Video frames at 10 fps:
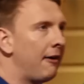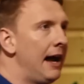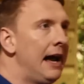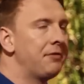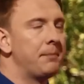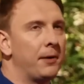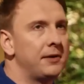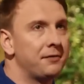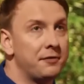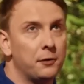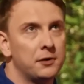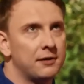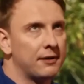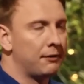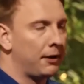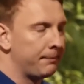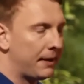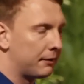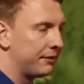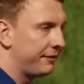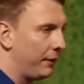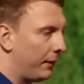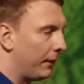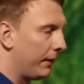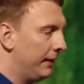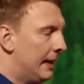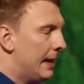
I have the body of a 43-year-old mother of four,